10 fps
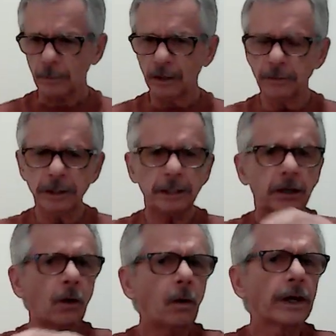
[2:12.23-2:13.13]
The
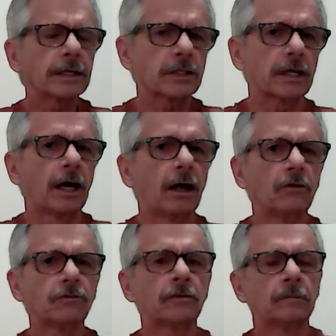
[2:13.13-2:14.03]
egoic
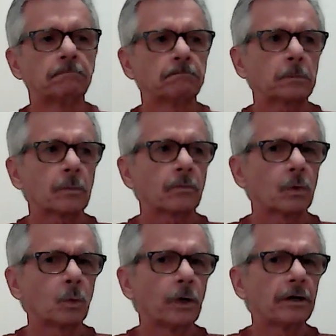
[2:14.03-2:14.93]
self,
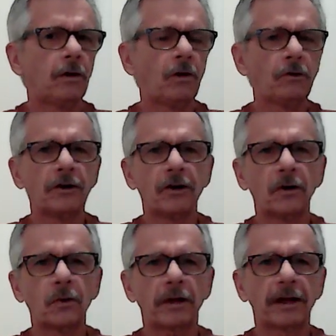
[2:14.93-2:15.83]
we all
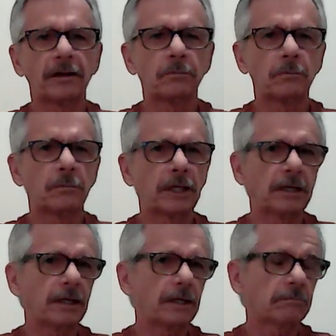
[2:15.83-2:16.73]
know, can
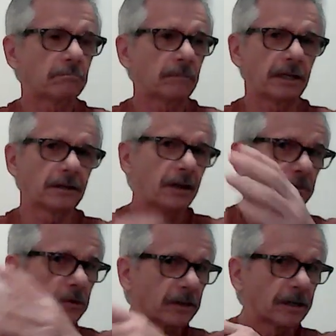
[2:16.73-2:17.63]
be in
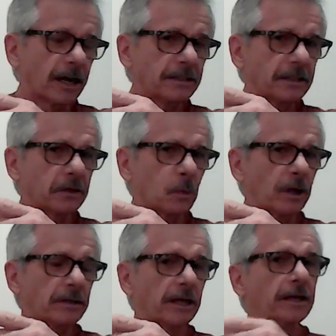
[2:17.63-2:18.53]
love with an idea
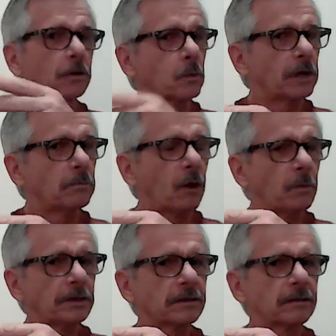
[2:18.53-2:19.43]
one day or one
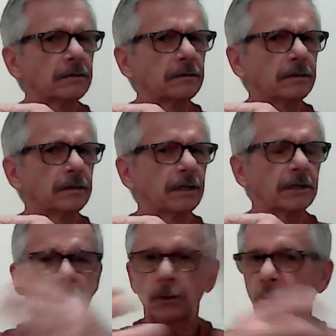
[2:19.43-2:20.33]
moment
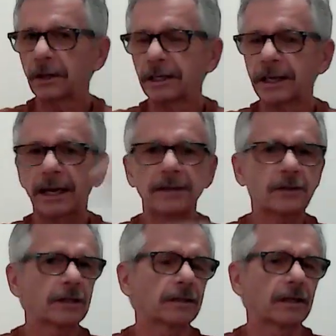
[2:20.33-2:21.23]
and totally
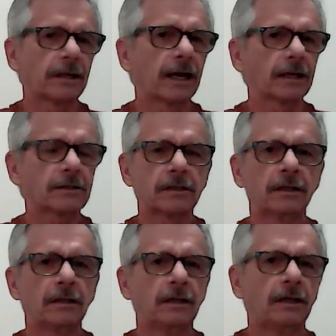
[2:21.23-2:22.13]
against it the
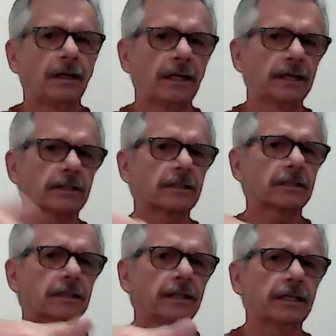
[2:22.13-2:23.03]
next.
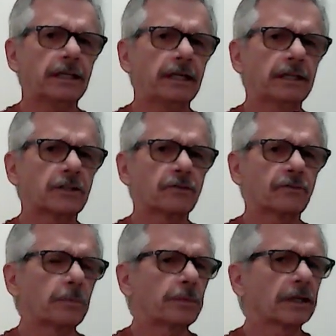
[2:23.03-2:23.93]
It's
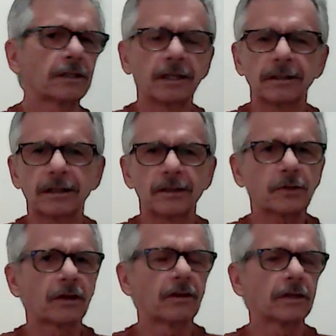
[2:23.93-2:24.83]
flipping like
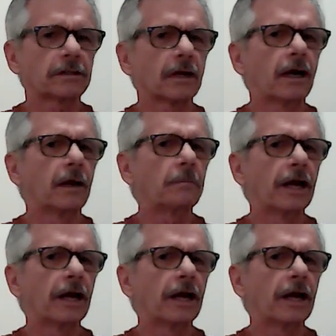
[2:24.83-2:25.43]
this all the time.